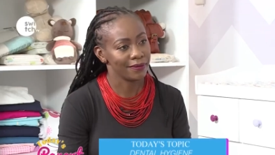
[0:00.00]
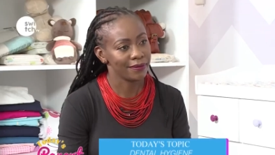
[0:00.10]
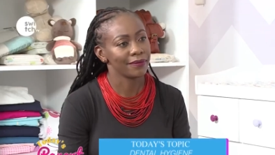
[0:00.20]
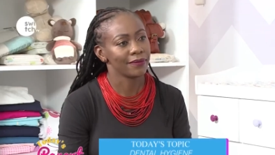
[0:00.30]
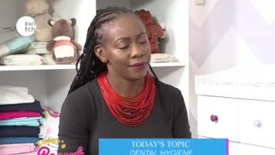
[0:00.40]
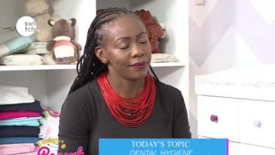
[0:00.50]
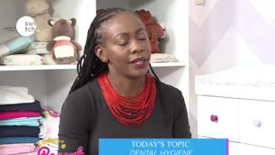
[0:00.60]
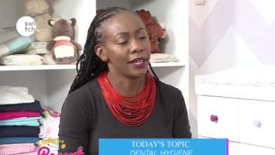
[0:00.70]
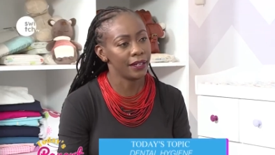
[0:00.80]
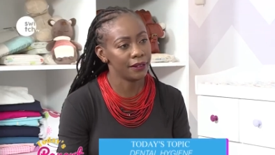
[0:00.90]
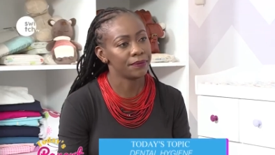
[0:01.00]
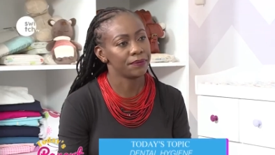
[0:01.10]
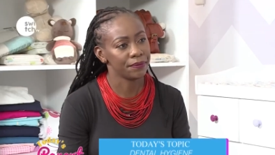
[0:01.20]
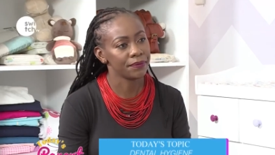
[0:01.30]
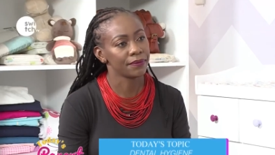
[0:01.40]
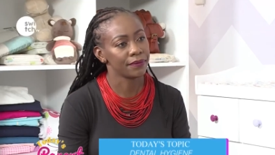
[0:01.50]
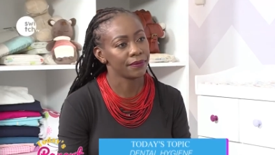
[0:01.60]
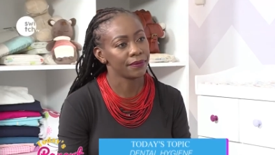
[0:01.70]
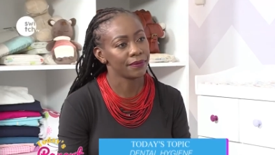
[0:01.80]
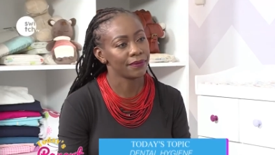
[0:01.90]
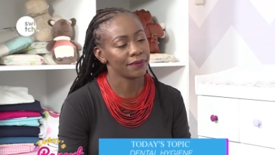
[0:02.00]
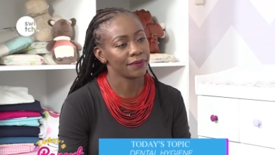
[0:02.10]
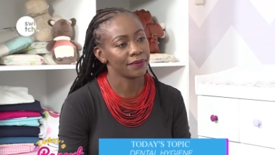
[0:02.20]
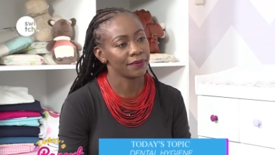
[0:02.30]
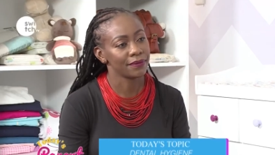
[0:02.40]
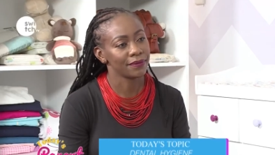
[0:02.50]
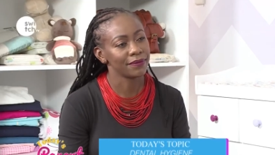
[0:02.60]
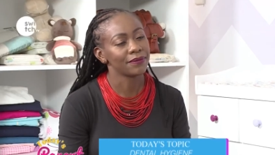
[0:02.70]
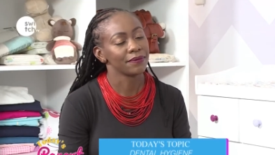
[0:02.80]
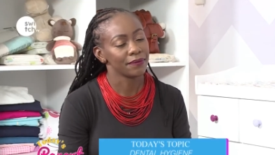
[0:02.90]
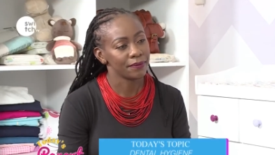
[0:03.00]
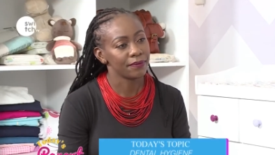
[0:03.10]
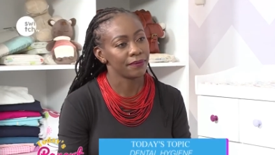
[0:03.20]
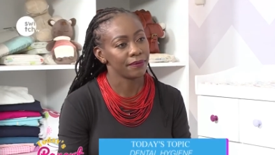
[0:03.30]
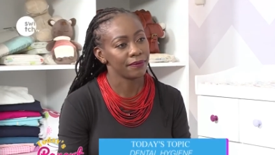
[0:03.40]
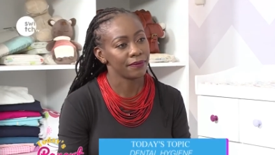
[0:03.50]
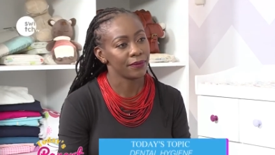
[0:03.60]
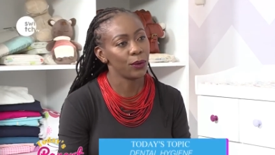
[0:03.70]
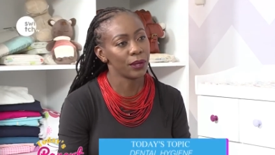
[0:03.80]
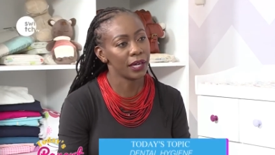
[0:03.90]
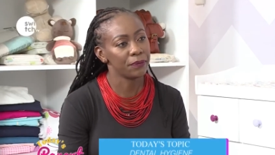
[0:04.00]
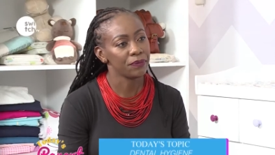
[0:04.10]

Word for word: prices yeah. on dental care, it's it's a big thing for us. Okay.